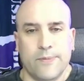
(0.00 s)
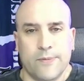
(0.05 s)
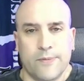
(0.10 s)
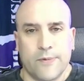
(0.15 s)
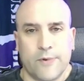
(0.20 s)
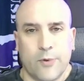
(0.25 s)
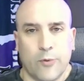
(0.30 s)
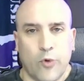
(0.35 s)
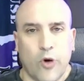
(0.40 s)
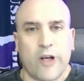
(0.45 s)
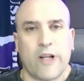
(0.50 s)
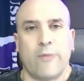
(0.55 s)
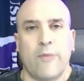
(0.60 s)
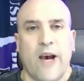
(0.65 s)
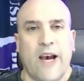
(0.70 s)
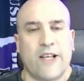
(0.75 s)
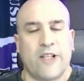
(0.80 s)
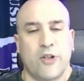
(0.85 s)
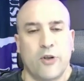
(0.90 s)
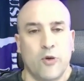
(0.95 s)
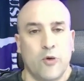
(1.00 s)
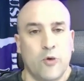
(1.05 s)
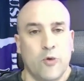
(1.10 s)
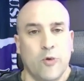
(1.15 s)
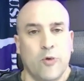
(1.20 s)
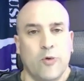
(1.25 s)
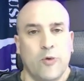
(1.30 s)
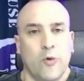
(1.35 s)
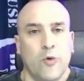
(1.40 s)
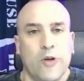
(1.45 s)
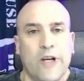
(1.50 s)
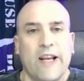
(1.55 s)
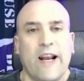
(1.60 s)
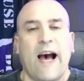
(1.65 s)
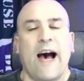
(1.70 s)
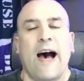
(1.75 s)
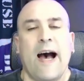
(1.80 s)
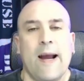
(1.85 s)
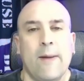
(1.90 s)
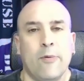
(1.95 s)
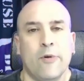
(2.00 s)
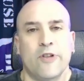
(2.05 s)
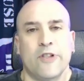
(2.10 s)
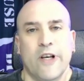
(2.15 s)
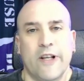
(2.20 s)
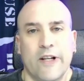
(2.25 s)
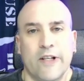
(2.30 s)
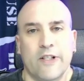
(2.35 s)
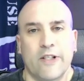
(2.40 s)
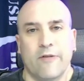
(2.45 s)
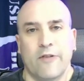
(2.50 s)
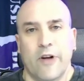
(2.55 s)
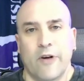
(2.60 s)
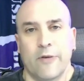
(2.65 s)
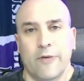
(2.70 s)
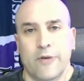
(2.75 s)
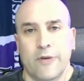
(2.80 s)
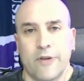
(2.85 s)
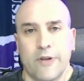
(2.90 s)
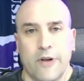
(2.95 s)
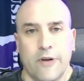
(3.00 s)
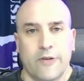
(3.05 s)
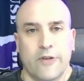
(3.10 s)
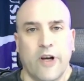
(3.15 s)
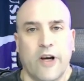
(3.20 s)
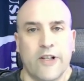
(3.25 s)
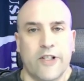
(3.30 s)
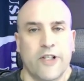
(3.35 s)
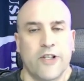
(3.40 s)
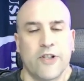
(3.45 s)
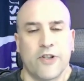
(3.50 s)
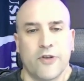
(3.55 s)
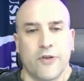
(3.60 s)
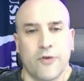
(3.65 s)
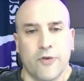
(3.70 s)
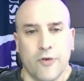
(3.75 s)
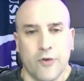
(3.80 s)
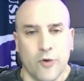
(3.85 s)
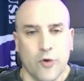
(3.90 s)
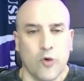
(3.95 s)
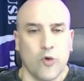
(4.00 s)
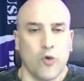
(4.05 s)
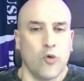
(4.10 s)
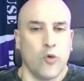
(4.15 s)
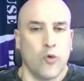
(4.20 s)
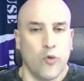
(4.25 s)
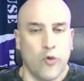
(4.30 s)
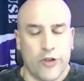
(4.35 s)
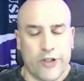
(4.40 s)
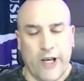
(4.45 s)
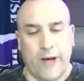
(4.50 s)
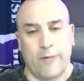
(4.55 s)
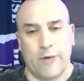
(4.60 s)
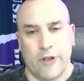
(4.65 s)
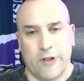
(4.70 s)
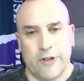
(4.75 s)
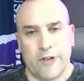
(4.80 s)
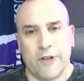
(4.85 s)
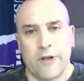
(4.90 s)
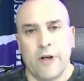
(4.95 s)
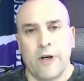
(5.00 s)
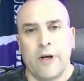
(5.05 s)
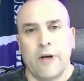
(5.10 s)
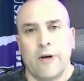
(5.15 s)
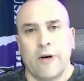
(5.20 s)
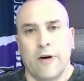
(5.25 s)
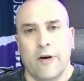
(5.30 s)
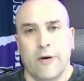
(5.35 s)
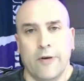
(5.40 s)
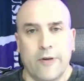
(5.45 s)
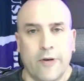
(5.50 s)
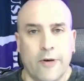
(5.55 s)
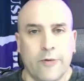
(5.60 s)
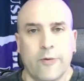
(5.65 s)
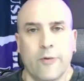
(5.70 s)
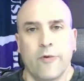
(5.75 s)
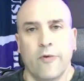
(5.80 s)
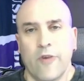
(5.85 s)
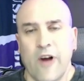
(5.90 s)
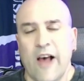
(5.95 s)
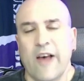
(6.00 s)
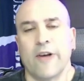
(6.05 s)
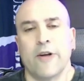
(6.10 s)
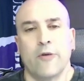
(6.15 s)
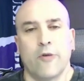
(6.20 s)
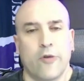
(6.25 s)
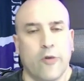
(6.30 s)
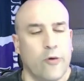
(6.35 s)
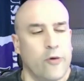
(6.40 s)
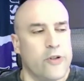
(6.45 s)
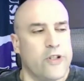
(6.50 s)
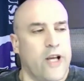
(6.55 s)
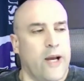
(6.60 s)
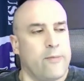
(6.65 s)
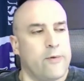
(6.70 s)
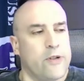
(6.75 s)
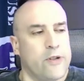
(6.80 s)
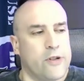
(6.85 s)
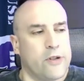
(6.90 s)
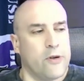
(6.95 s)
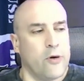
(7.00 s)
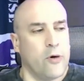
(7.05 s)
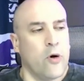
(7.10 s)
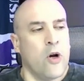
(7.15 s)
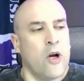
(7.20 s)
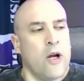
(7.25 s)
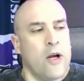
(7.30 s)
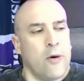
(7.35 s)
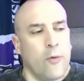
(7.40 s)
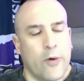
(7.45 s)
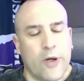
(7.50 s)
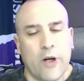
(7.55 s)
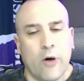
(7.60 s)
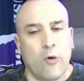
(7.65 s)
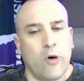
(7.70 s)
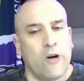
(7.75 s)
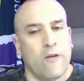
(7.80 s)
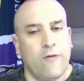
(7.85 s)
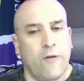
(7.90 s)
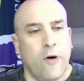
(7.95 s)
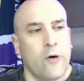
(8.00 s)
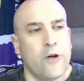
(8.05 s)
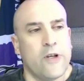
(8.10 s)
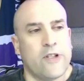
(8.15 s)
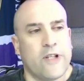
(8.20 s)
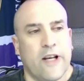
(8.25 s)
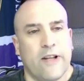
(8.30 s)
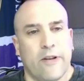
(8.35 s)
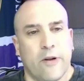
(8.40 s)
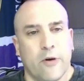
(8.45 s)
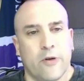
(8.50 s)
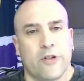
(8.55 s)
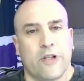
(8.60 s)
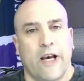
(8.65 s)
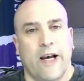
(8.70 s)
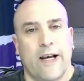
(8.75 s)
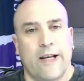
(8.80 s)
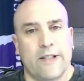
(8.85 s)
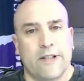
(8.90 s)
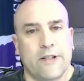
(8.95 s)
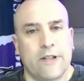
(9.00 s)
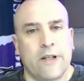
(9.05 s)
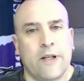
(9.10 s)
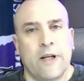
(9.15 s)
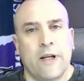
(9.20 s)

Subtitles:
the running backs who get a high percentage of their touches through receptions, or their value through receptions. So we don't want to focus on those guys